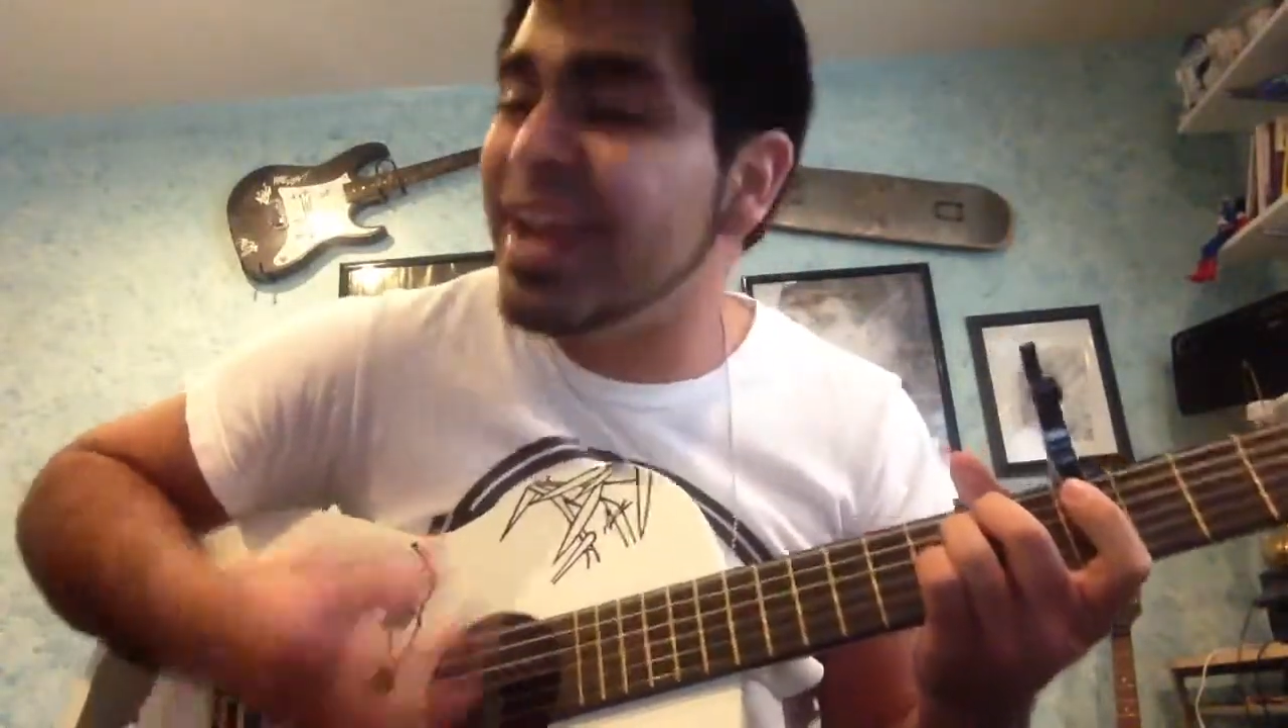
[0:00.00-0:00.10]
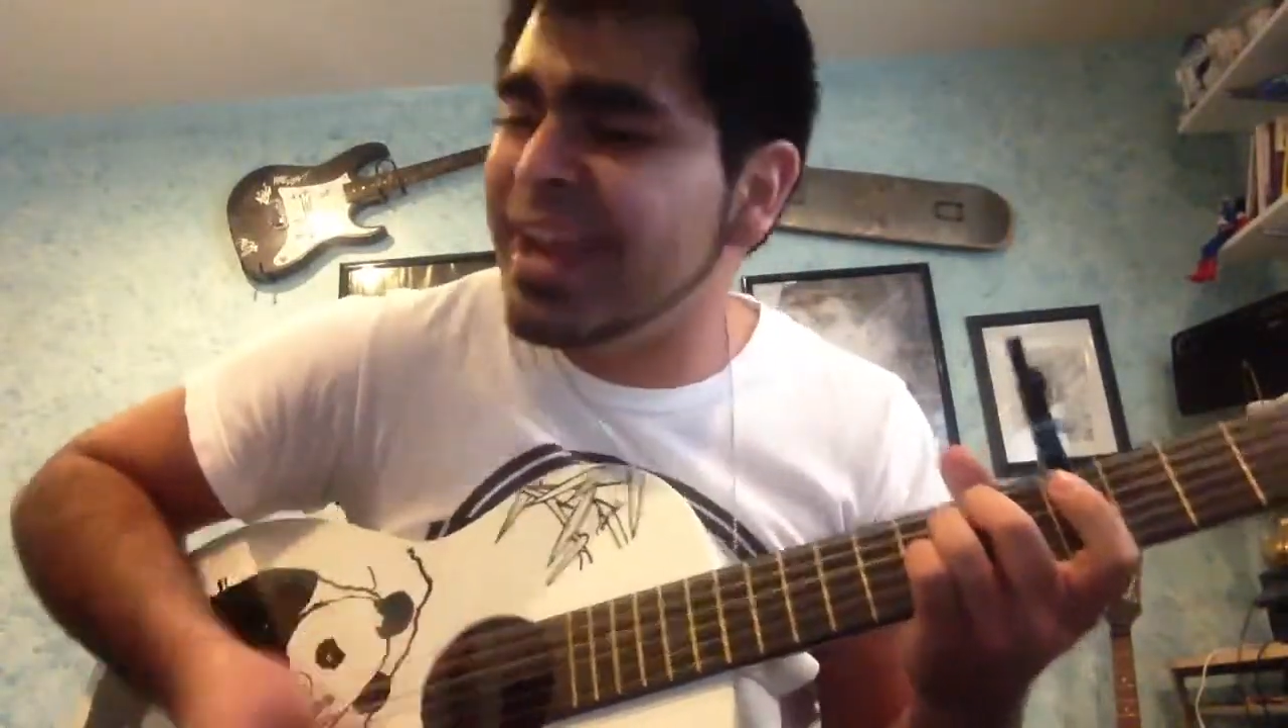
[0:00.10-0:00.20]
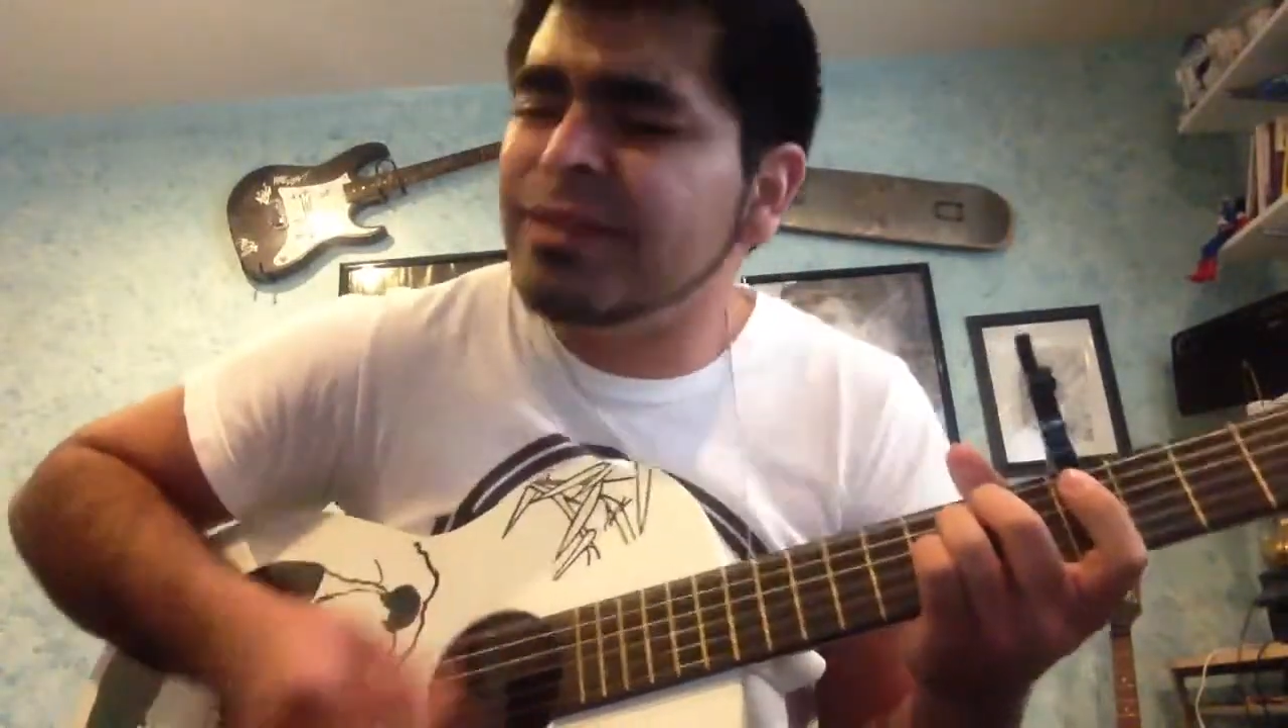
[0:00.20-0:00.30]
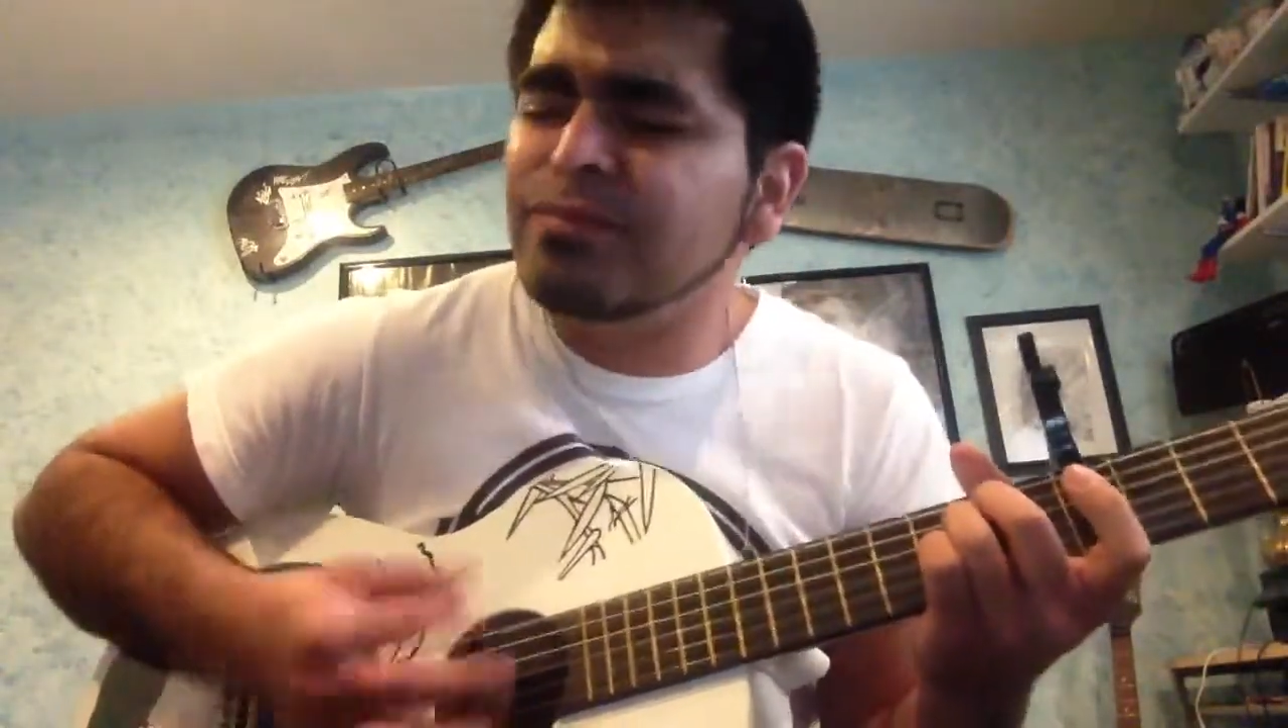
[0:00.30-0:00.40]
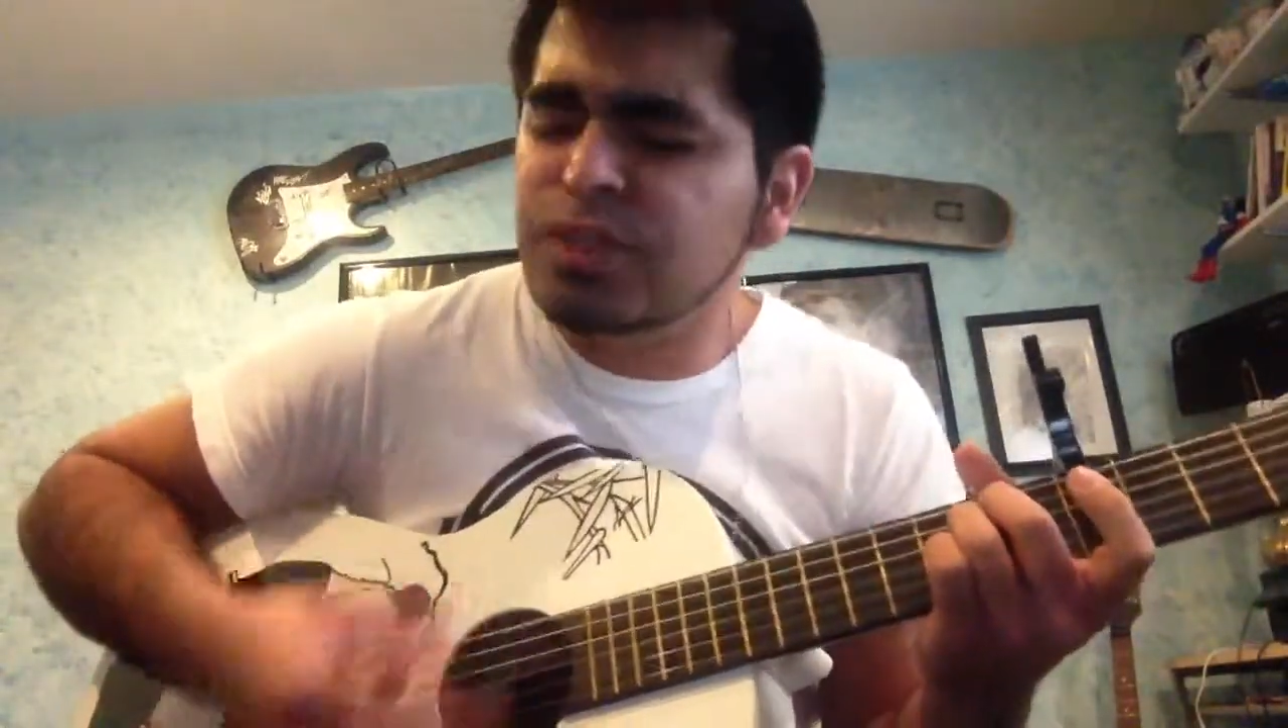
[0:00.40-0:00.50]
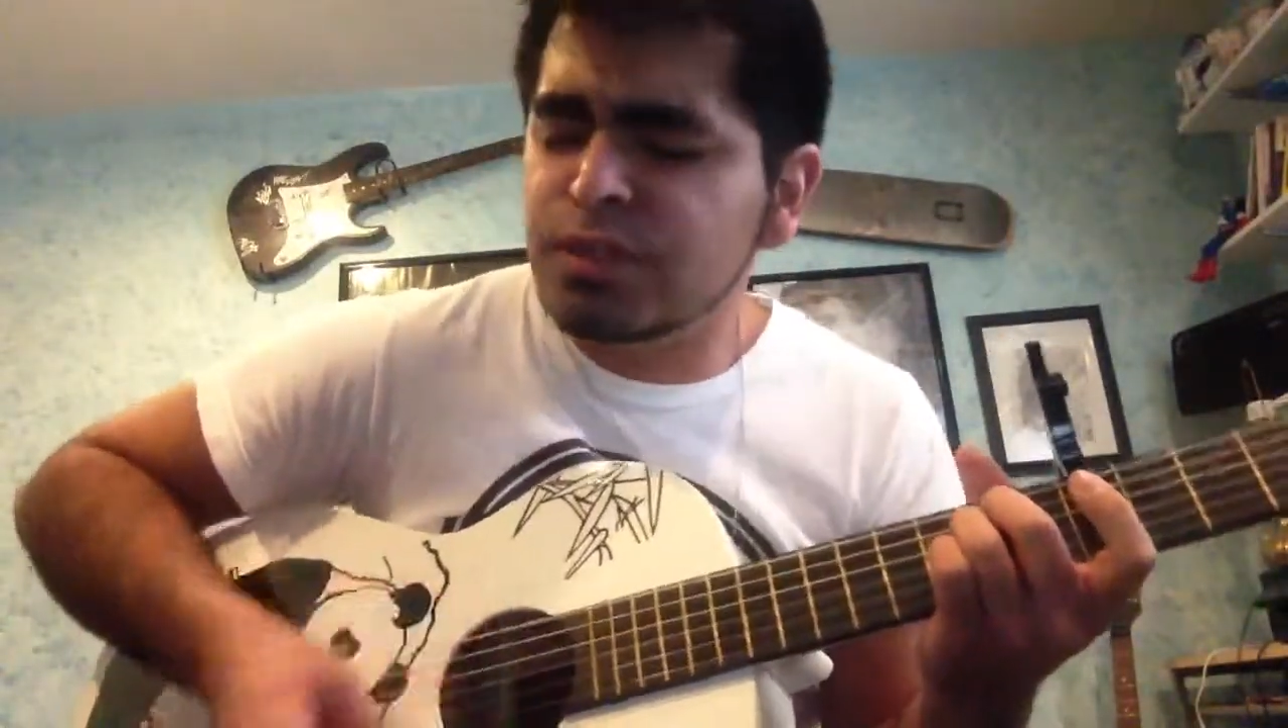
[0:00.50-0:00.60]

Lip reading: aim to